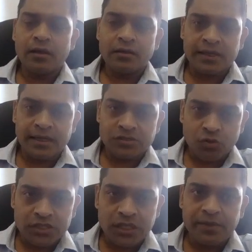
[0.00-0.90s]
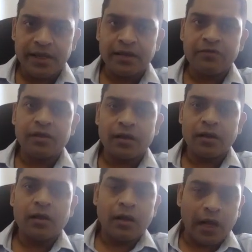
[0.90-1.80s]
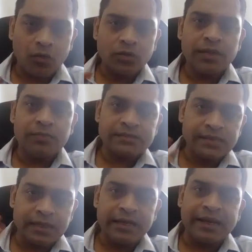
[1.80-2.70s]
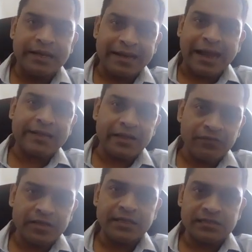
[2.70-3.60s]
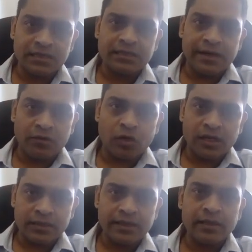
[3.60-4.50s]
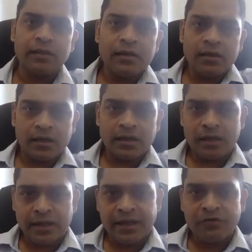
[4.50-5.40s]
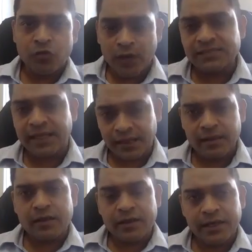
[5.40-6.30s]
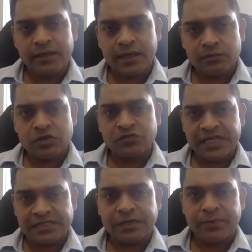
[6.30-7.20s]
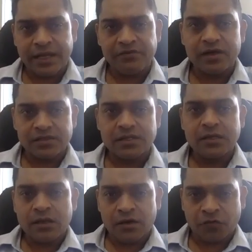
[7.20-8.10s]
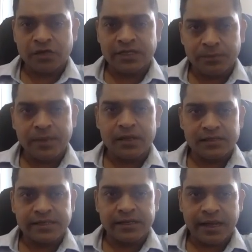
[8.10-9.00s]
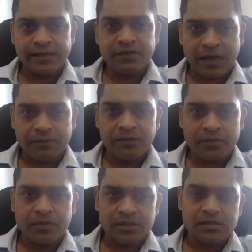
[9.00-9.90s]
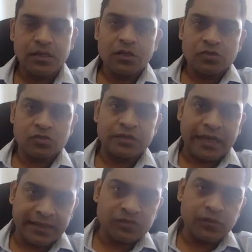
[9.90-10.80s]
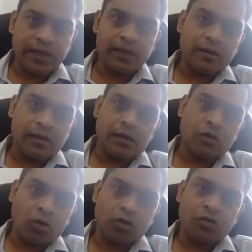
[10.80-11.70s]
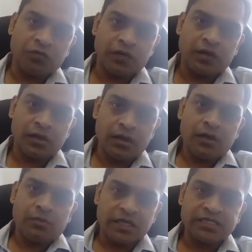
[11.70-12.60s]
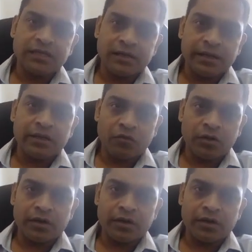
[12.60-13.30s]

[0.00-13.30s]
their social behavior, how they basically are interacting with each other, and what are they influencing in terms of changing behaviors for their peers and their family members. So that is where a lot of machine learning would